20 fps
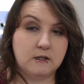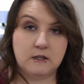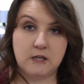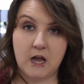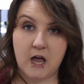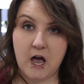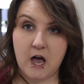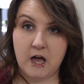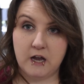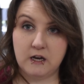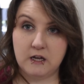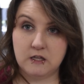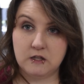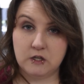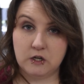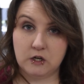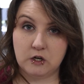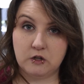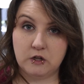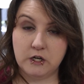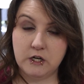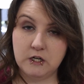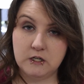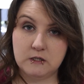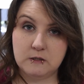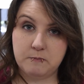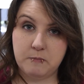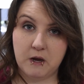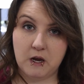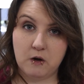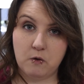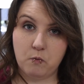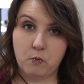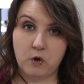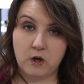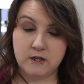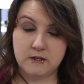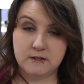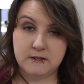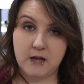they had in their clearance bin
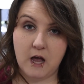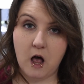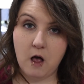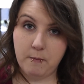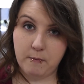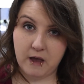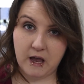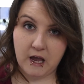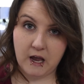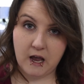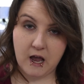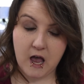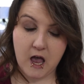was Almay.